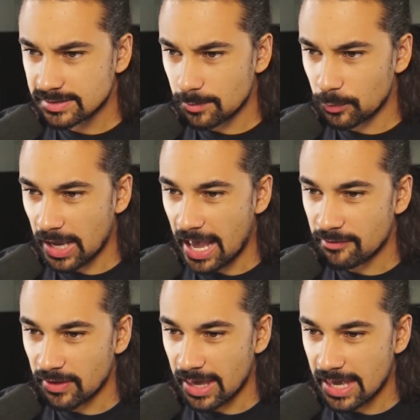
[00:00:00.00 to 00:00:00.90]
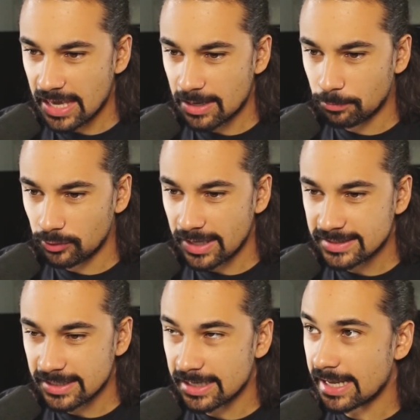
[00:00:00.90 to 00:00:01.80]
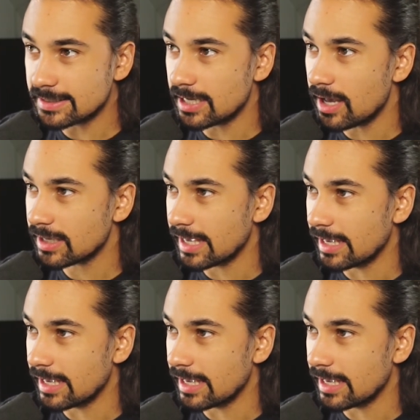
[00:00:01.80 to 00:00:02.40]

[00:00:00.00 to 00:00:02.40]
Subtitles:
up, we have a place in Nantucket.